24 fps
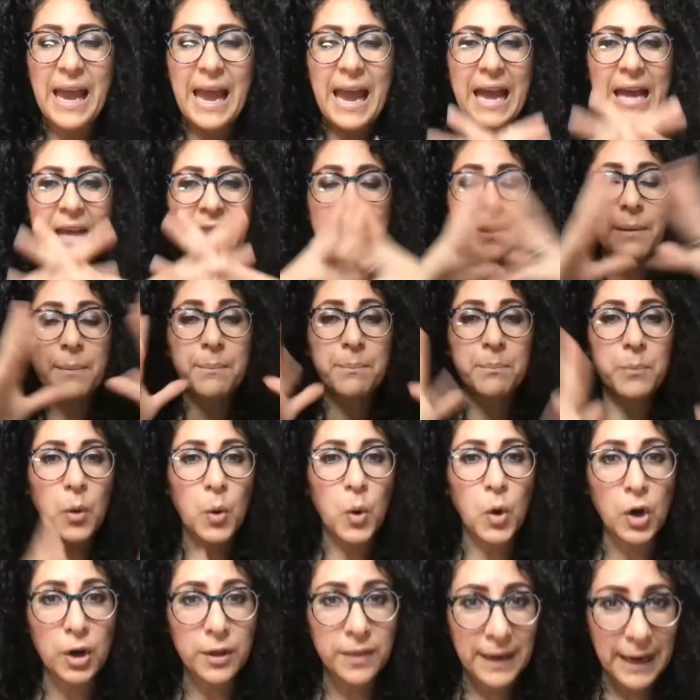And the
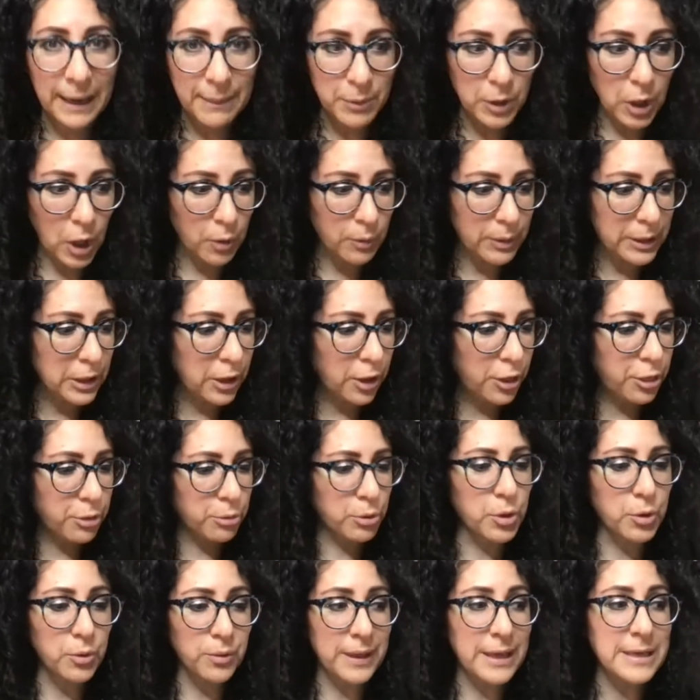more that I'm going
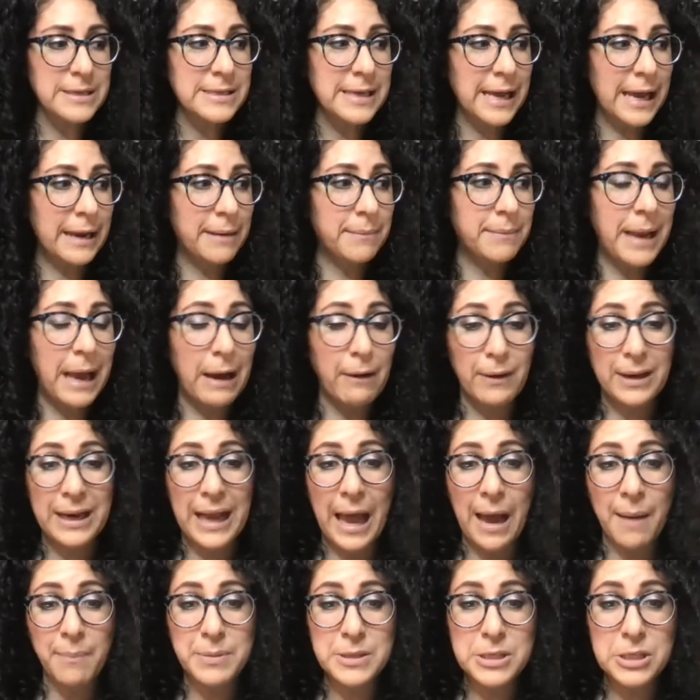through this, I am now on
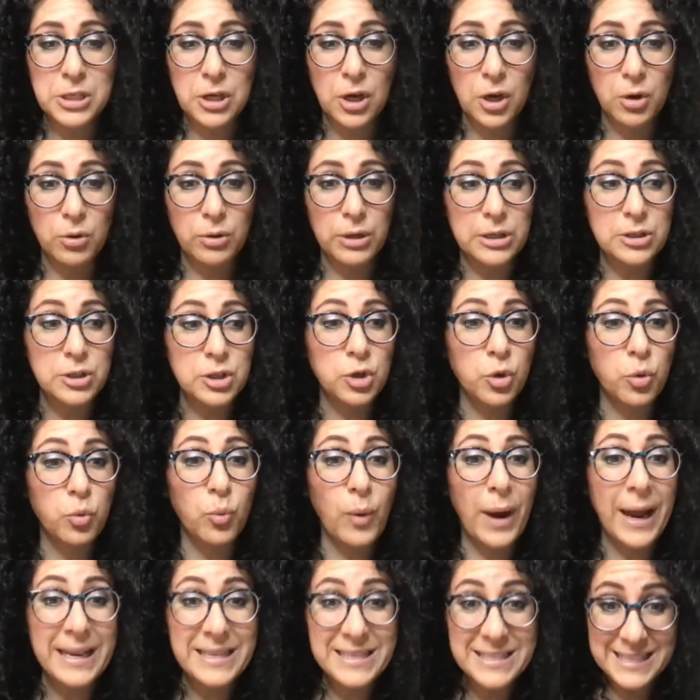episode
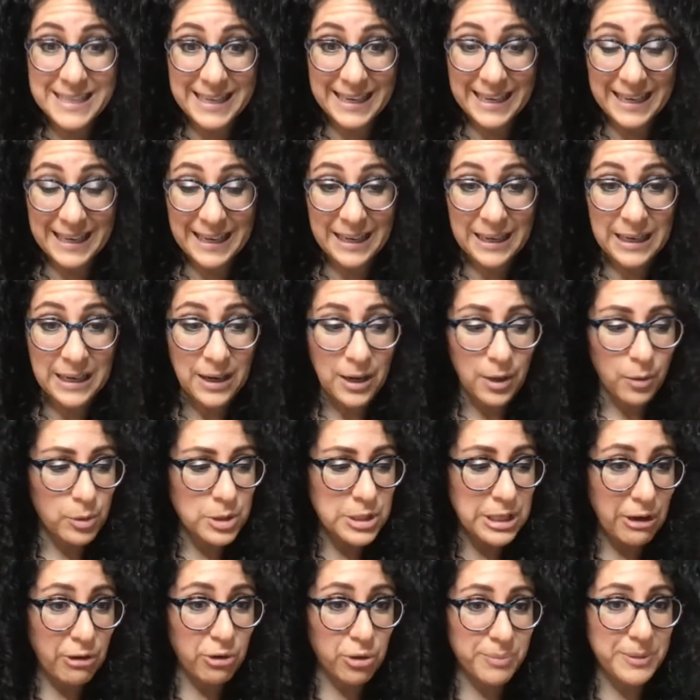20,
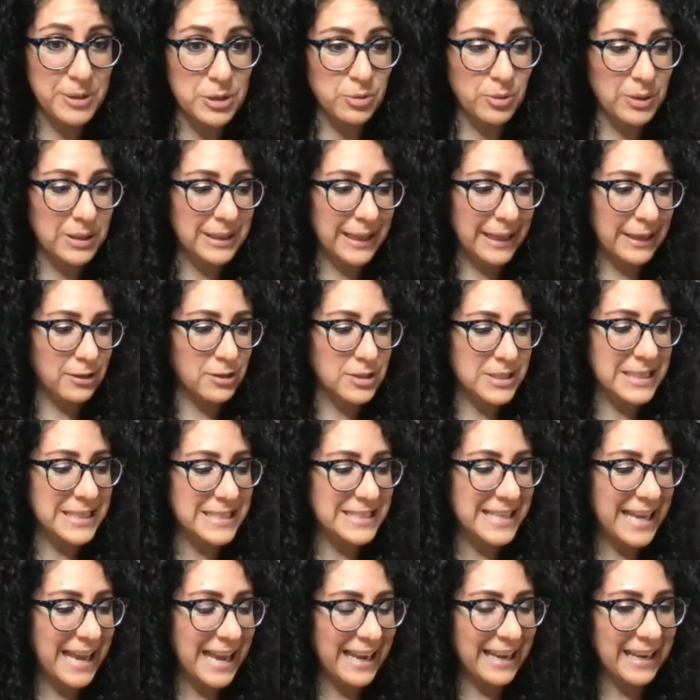which I will be doing later
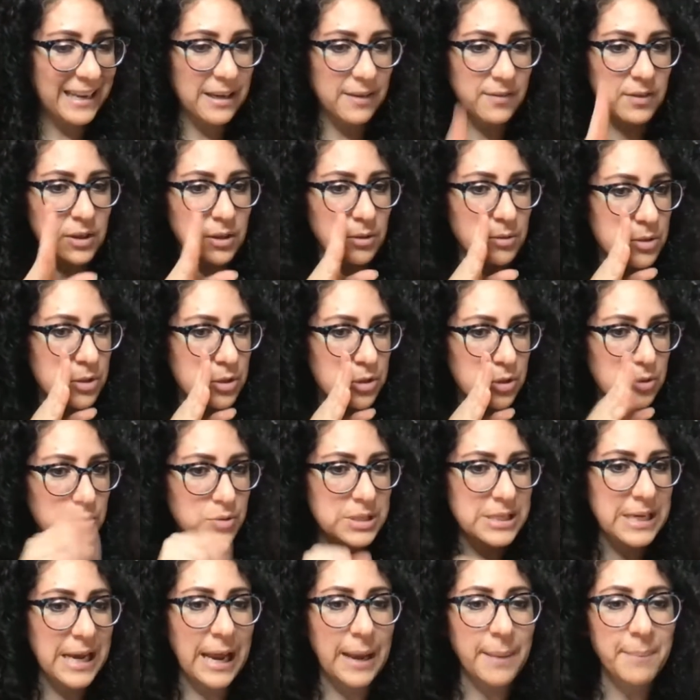today, even though it's
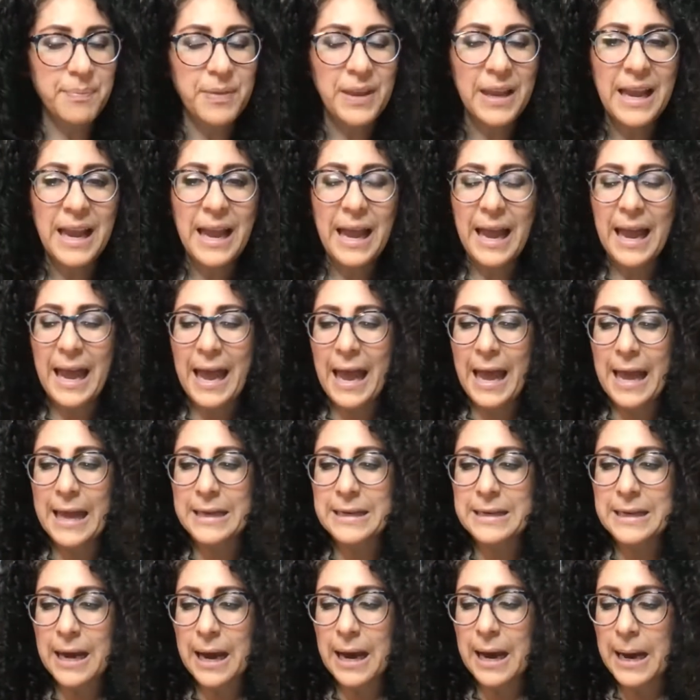Tuesday.
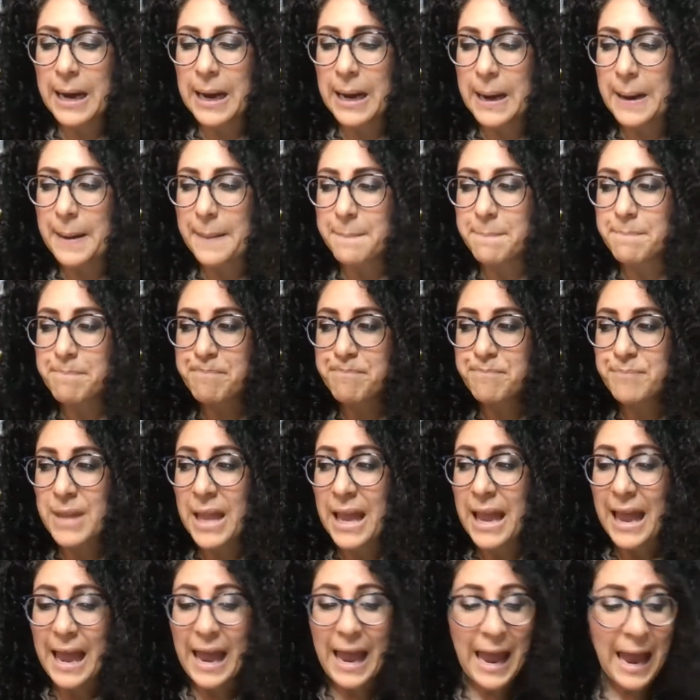And
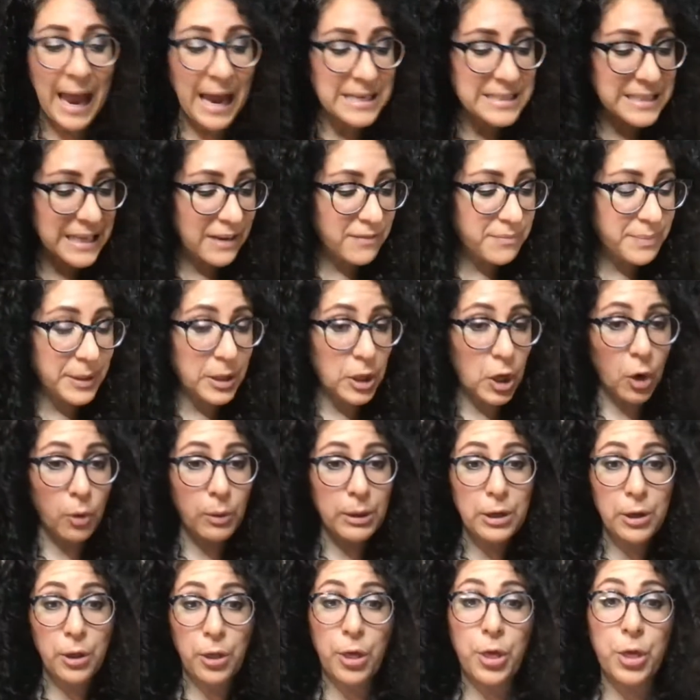as I've been
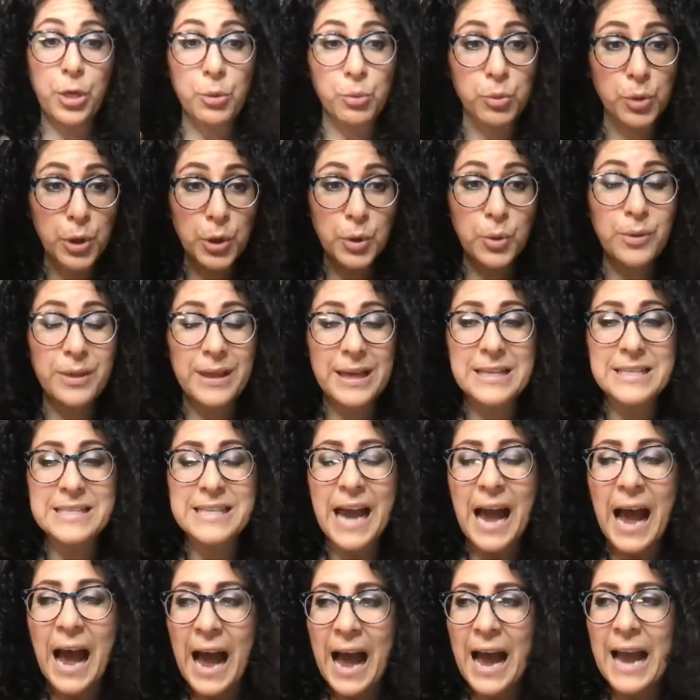going through this,
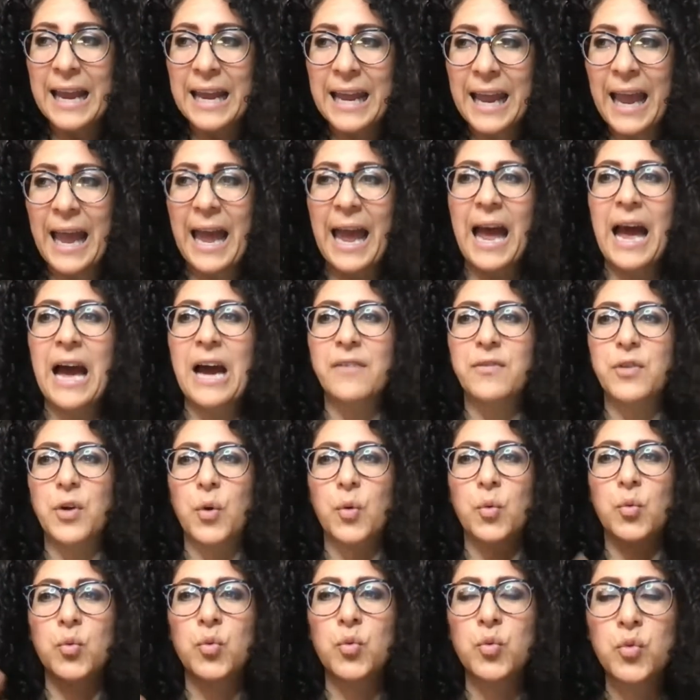I have
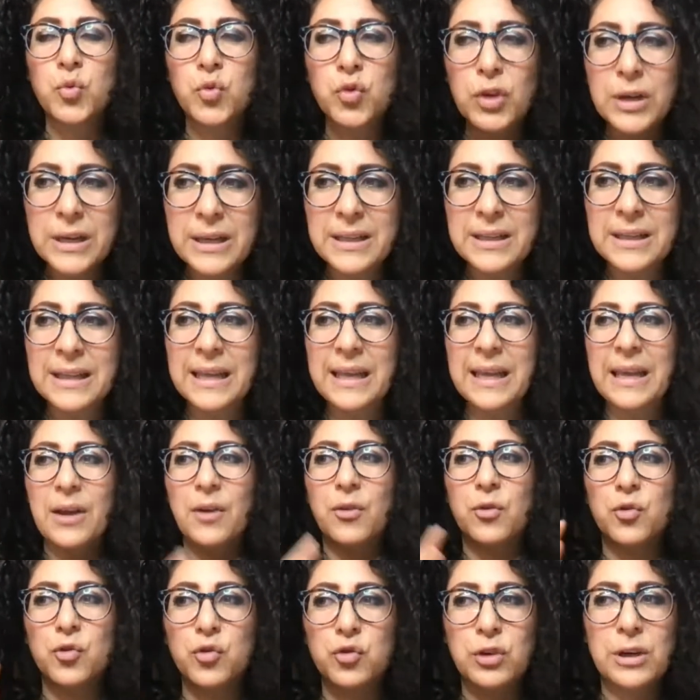really,
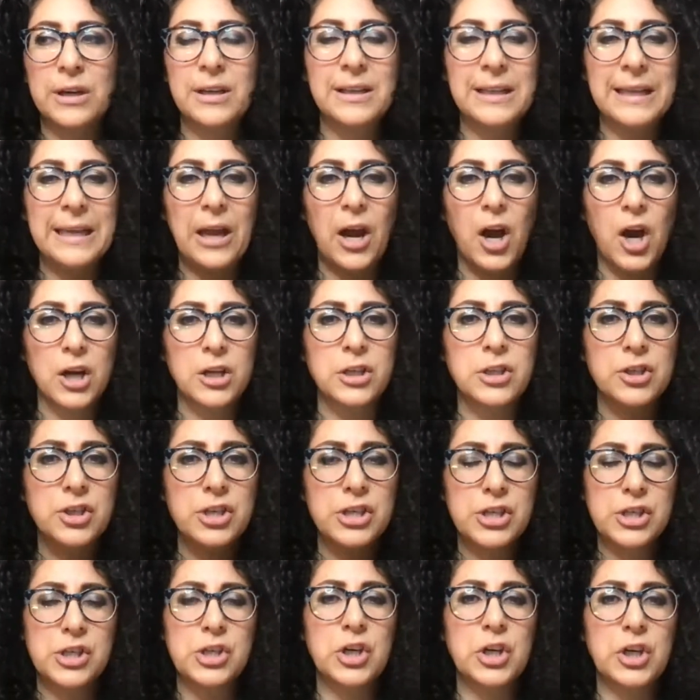really
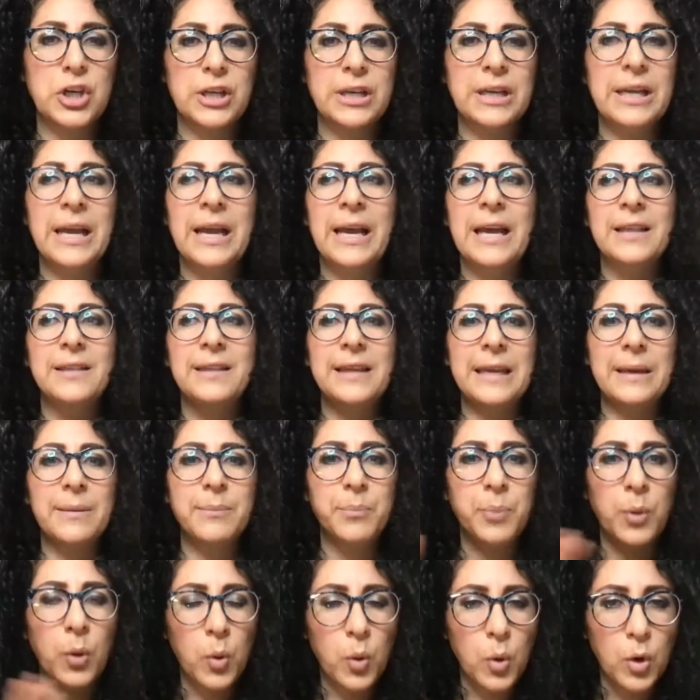understood the
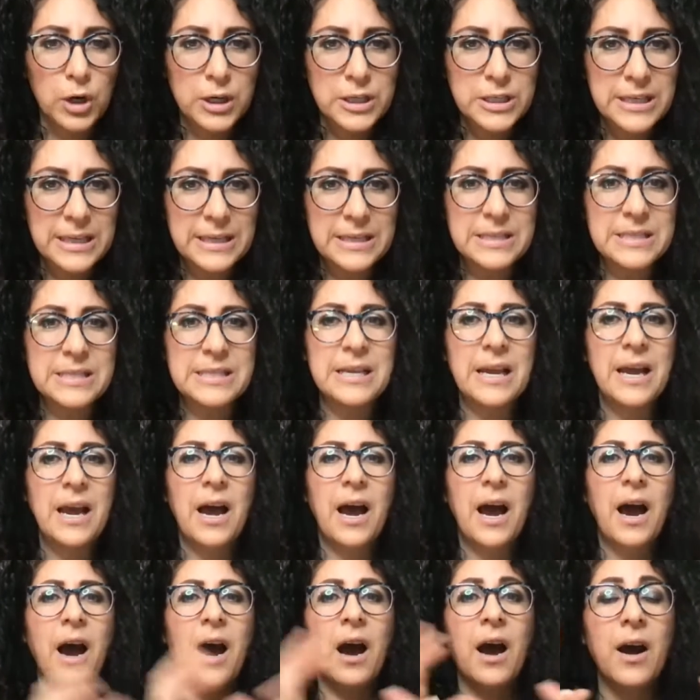importance
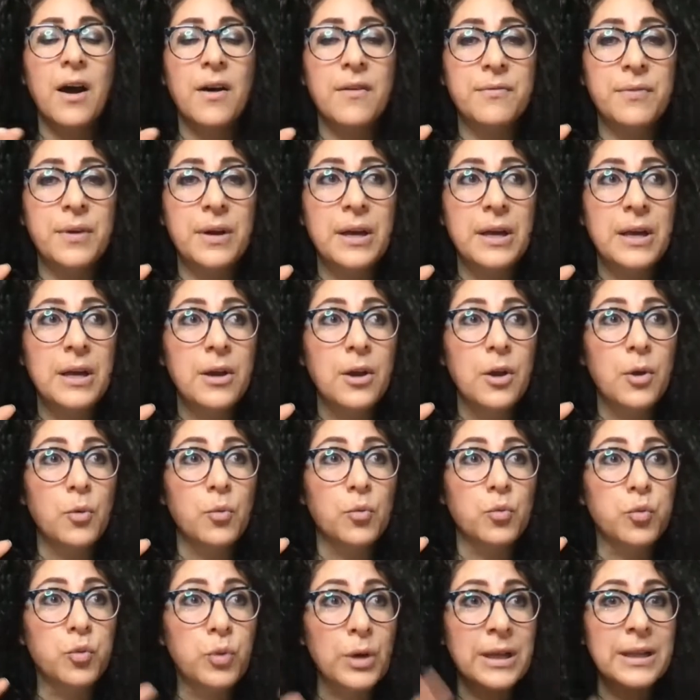of
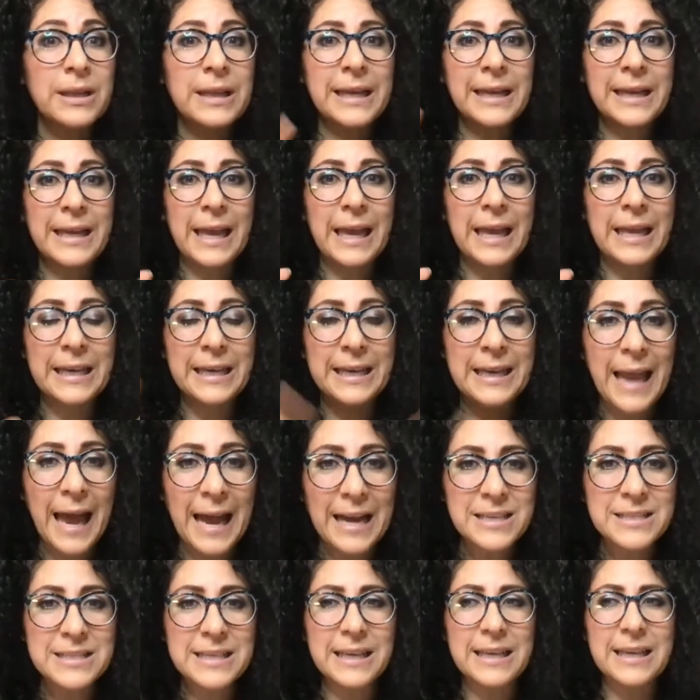really
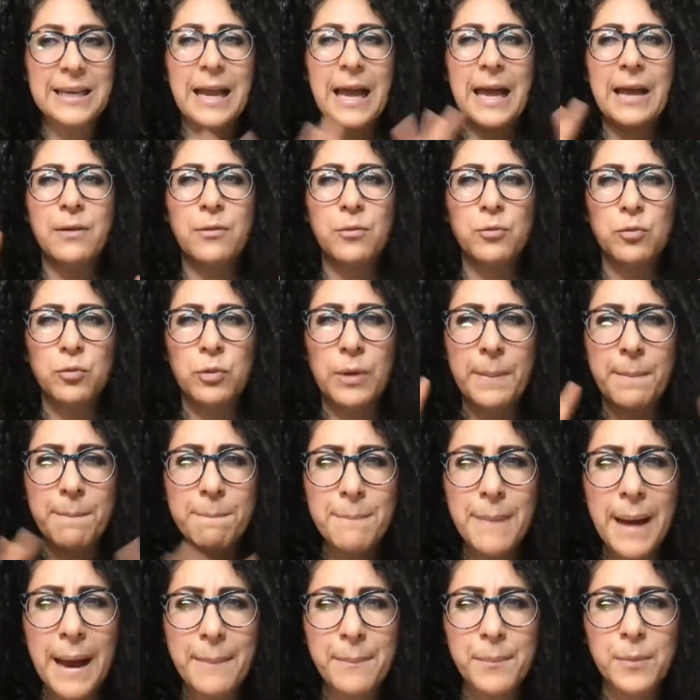connecting and
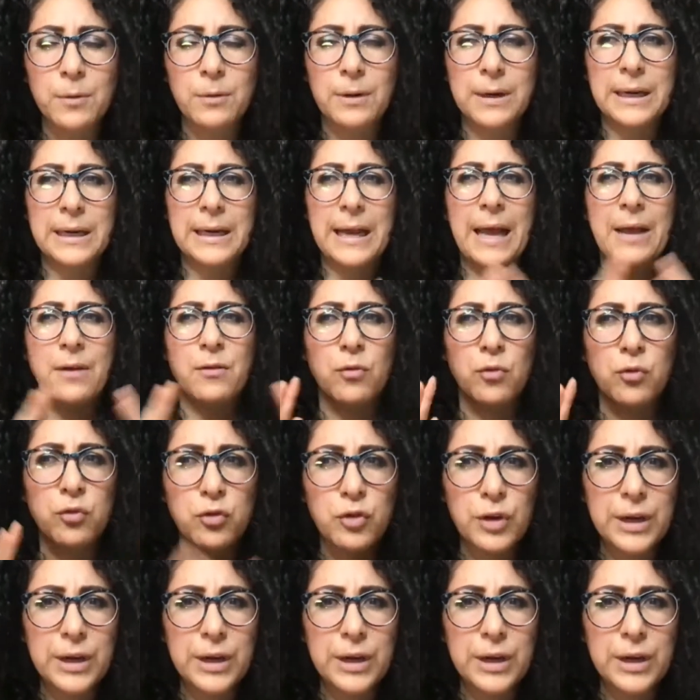remembering and